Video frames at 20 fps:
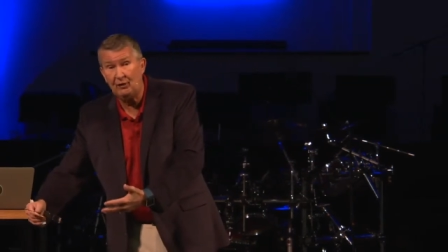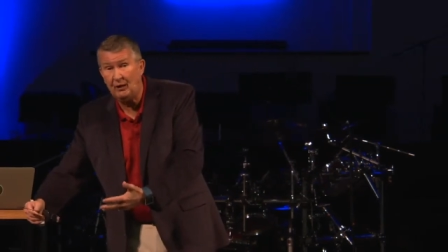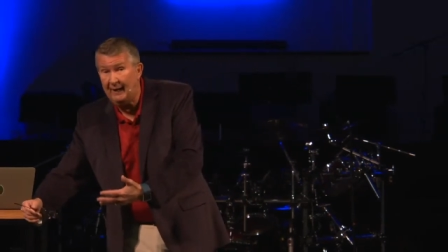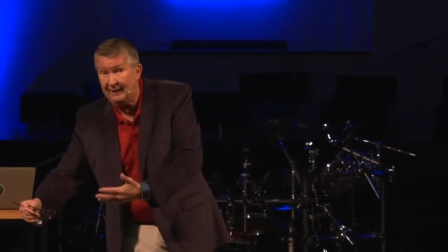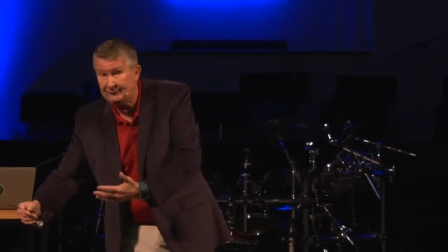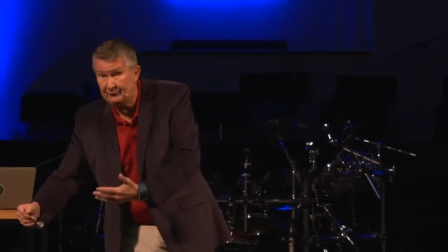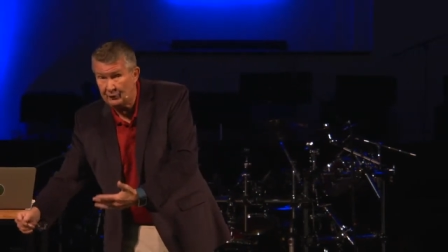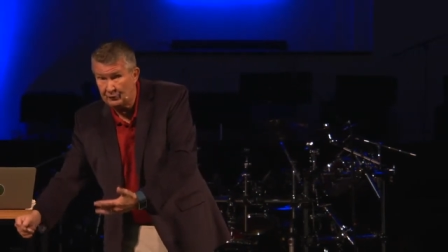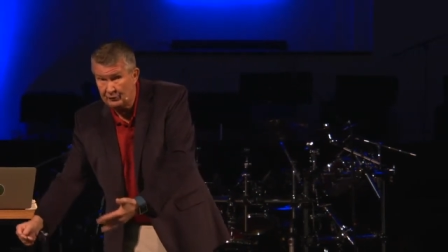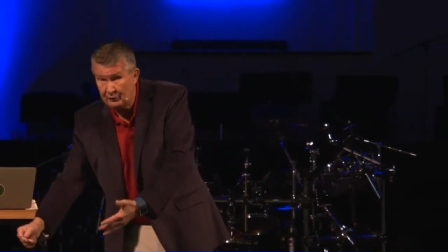
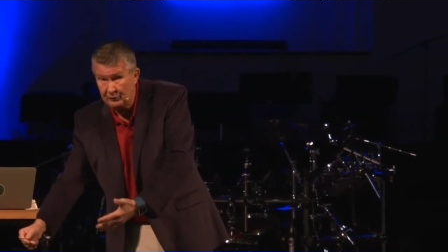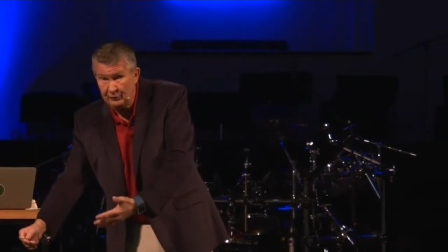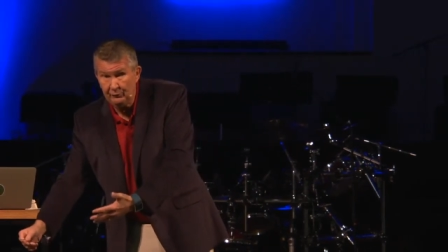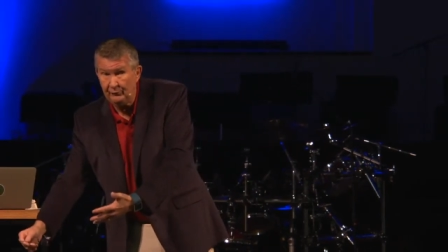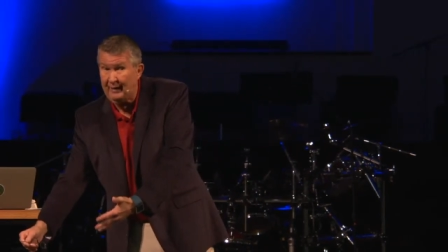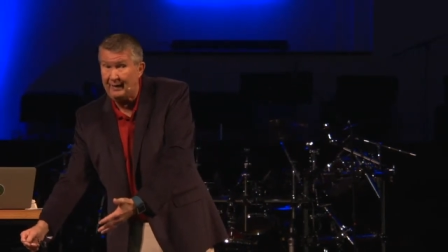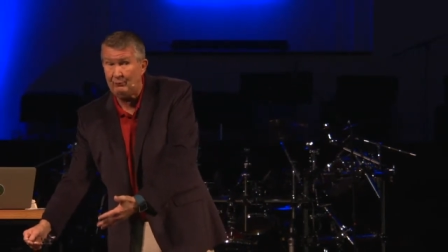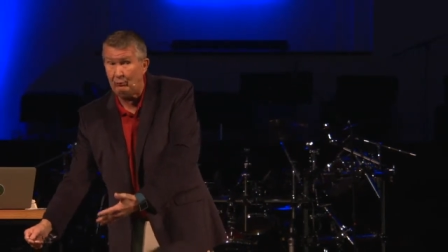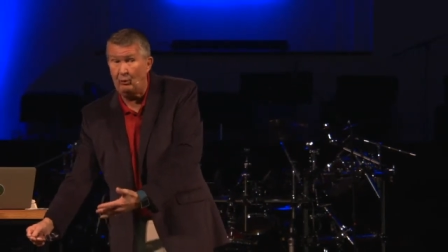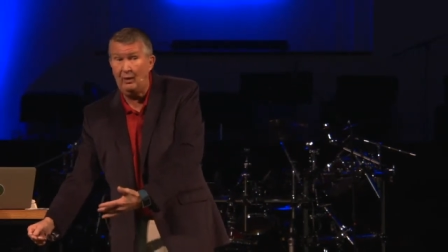and to do
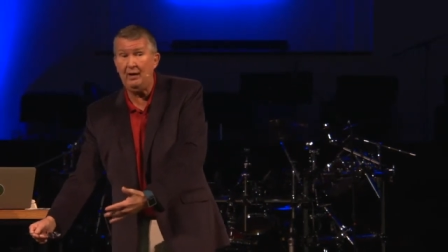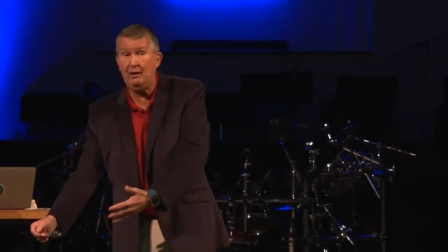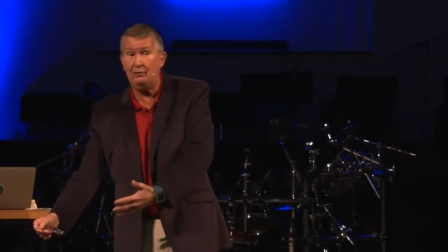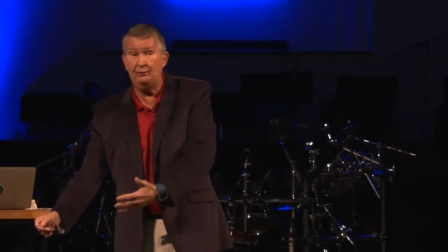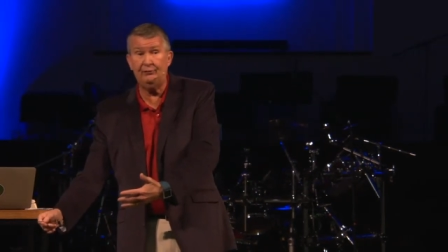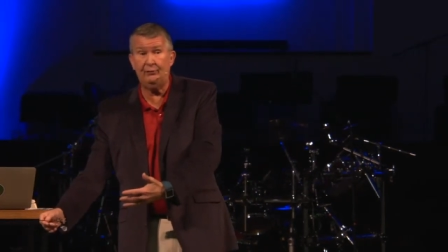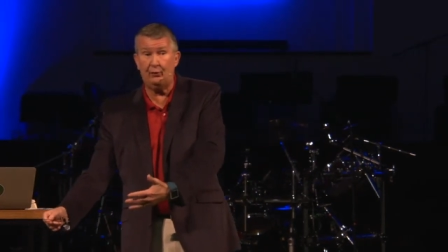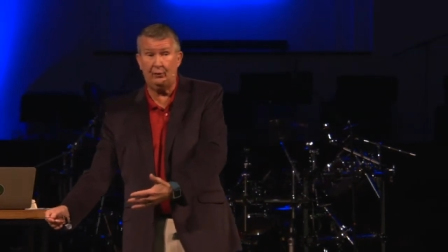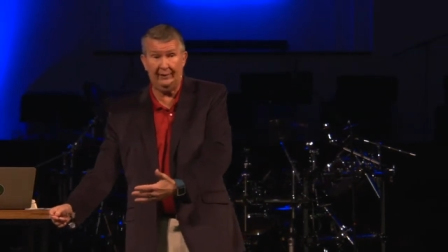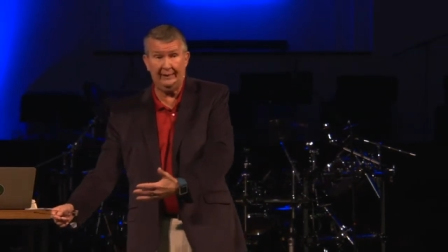that well
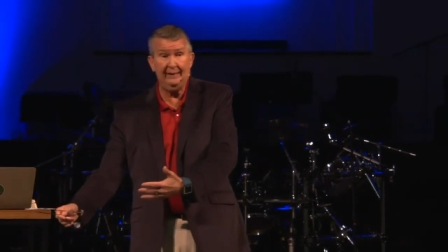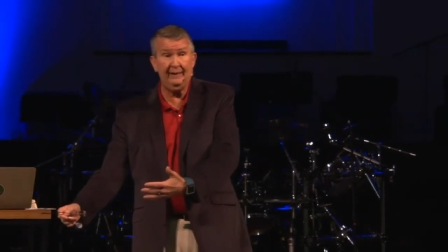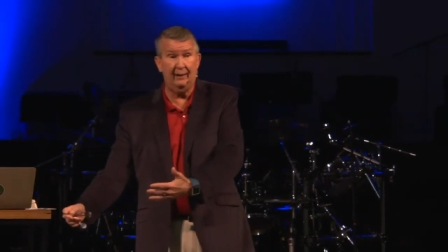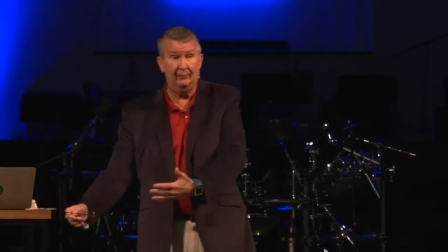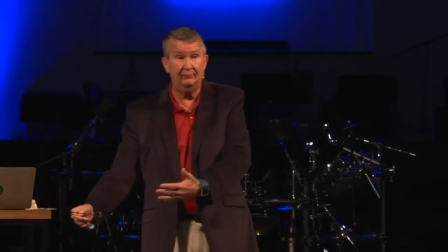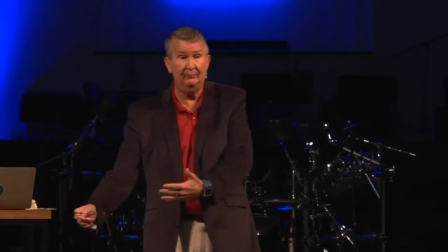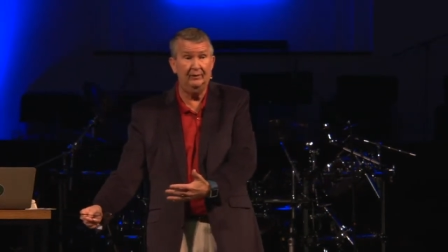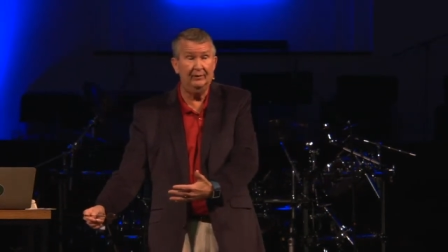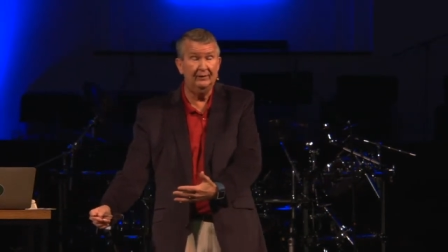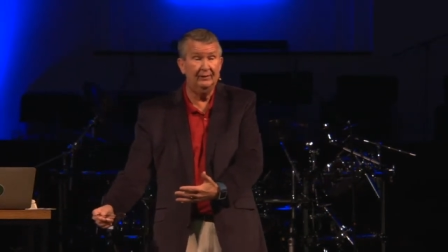for
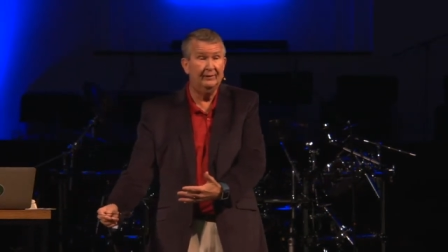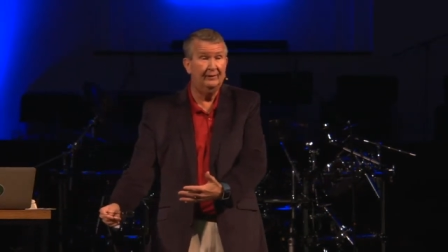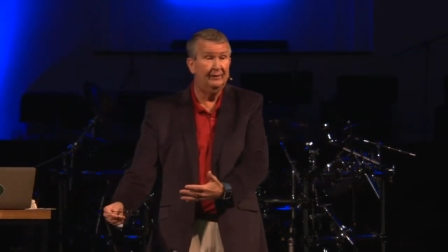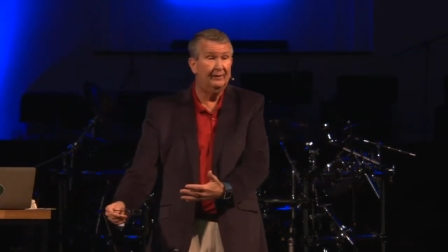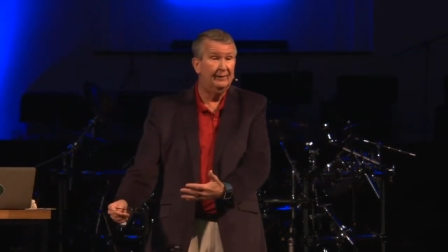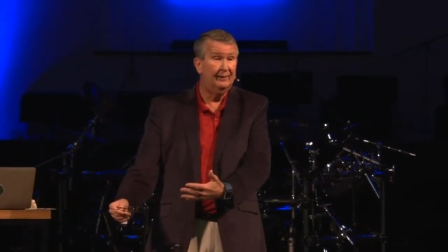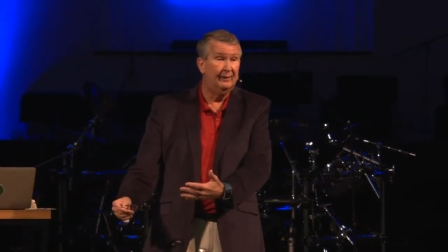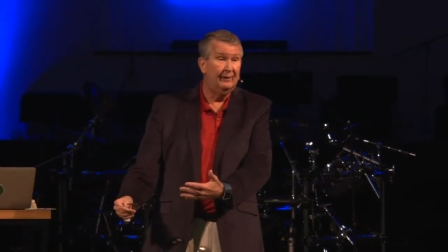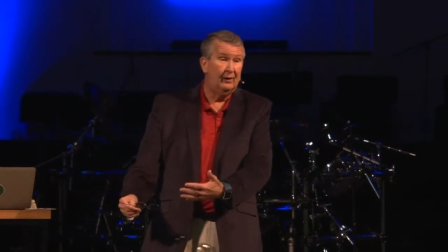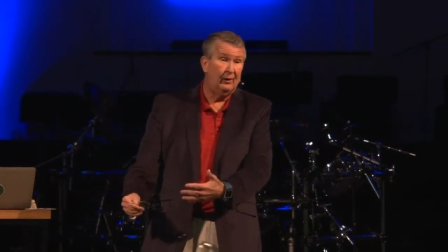him
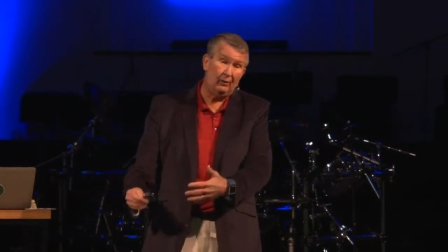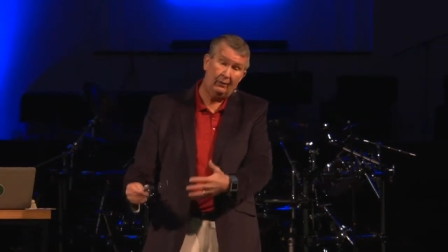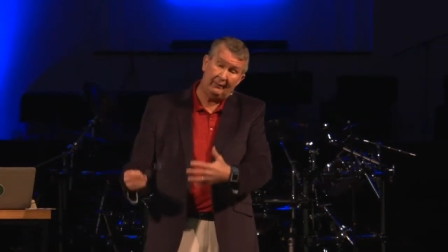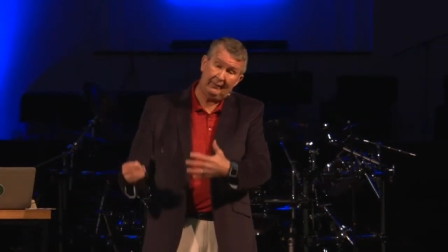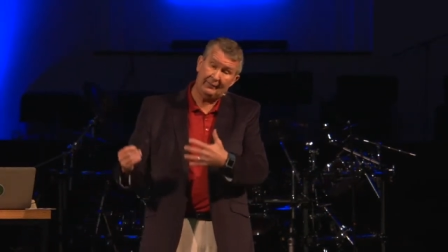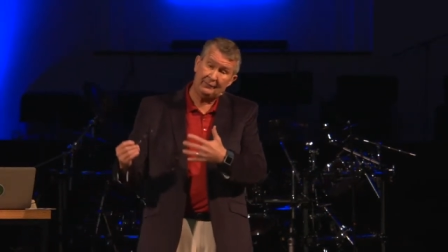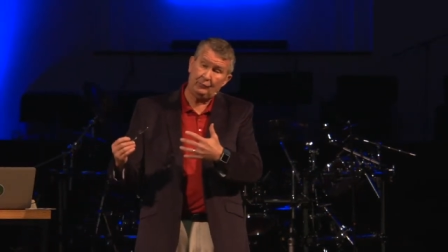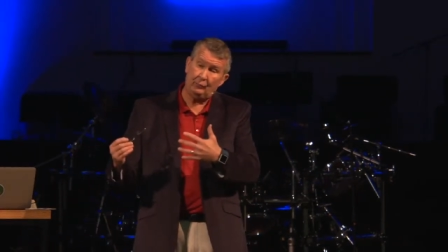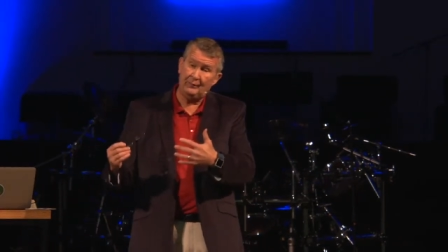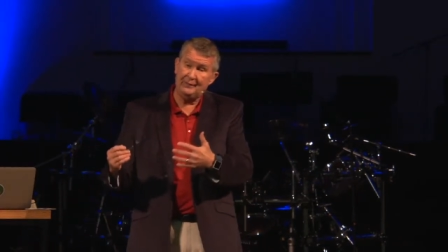or
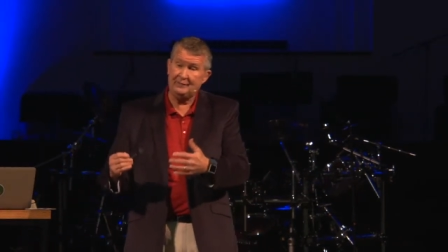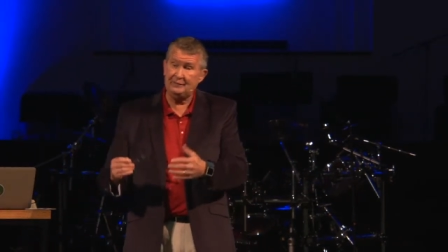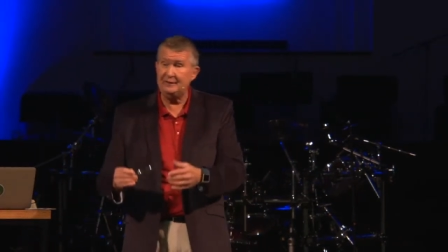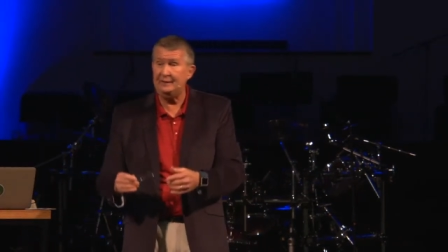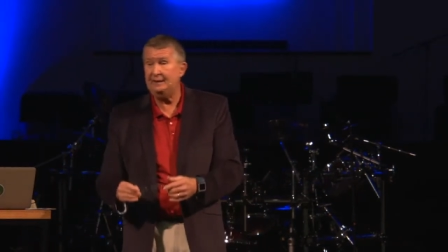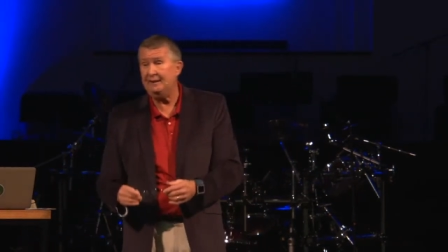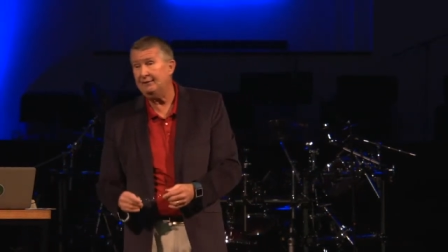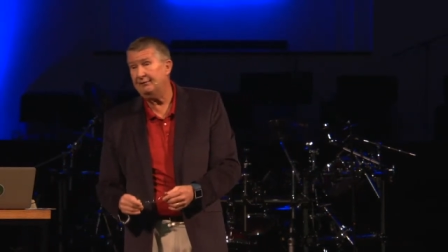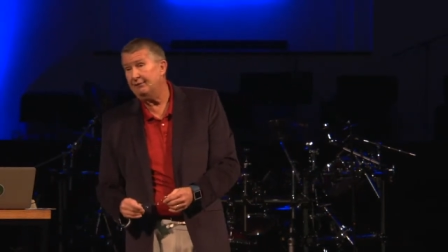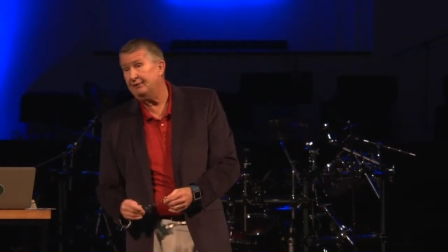as we
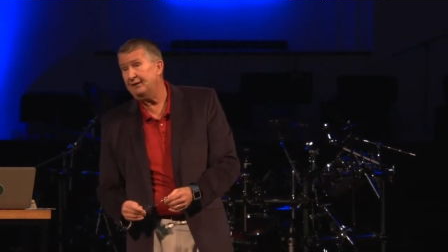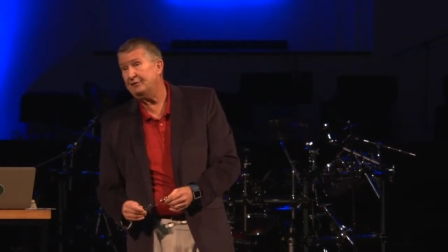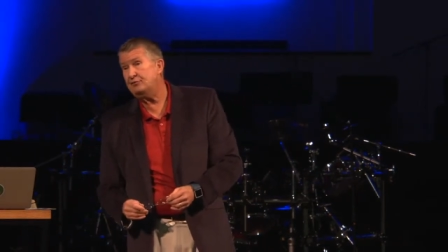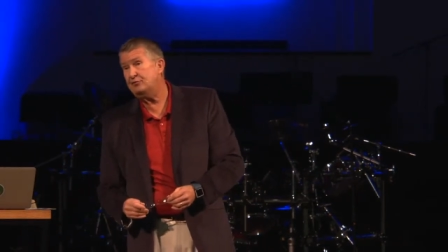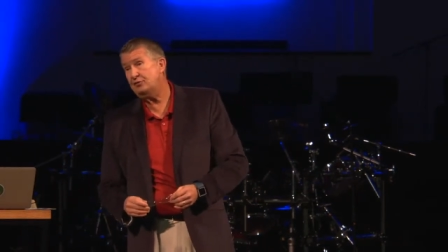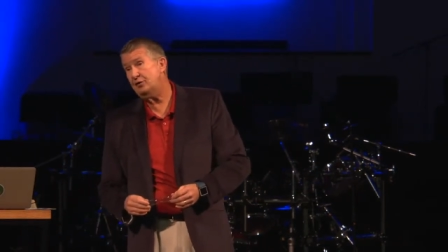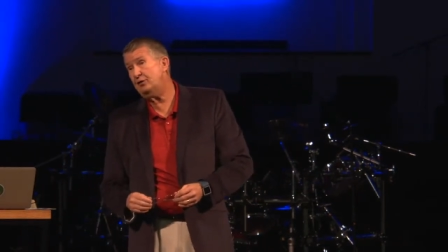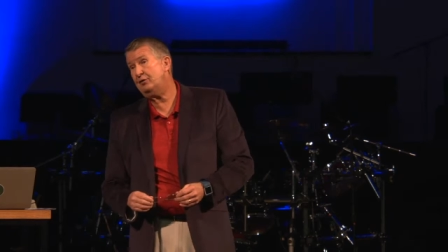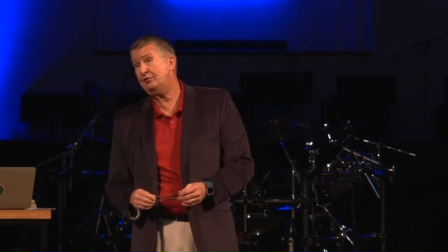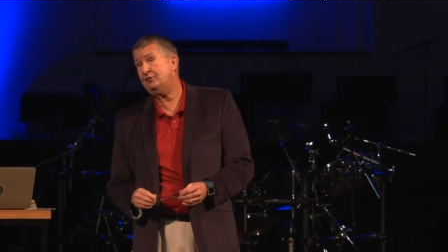see in this
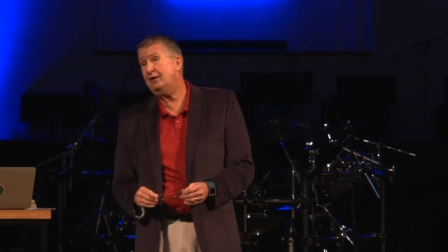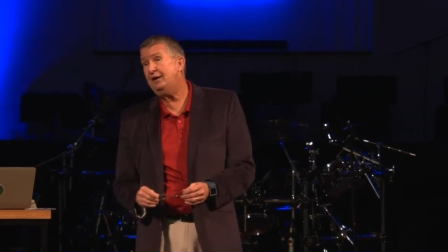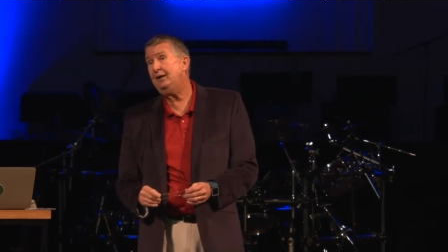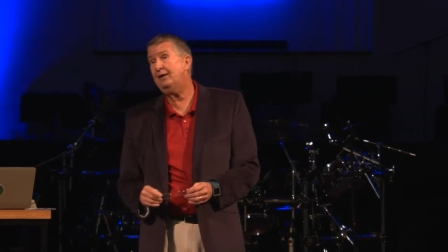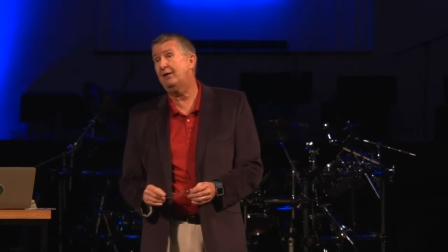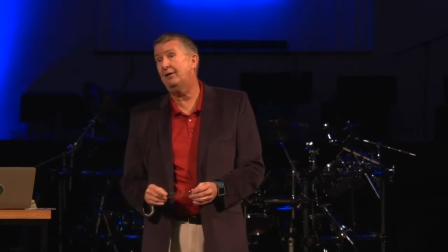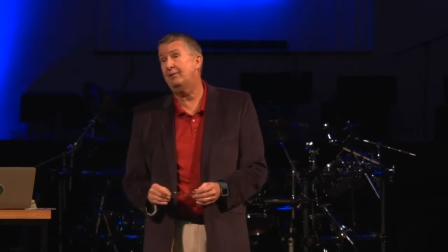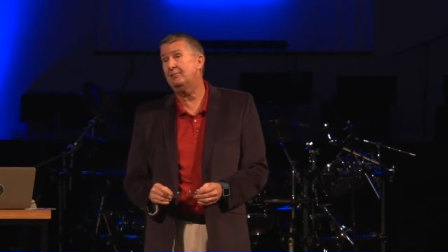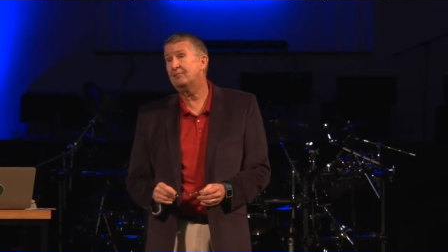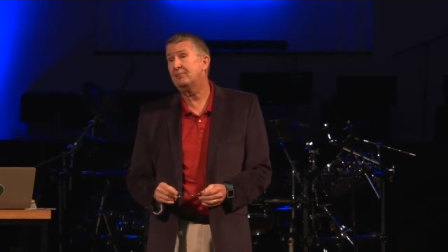church
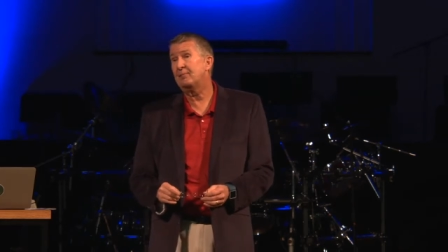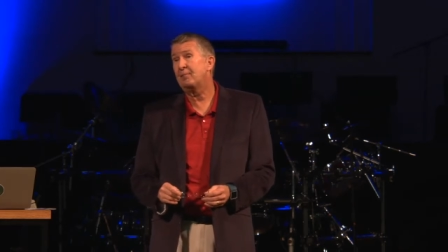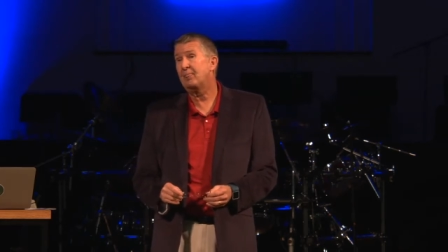here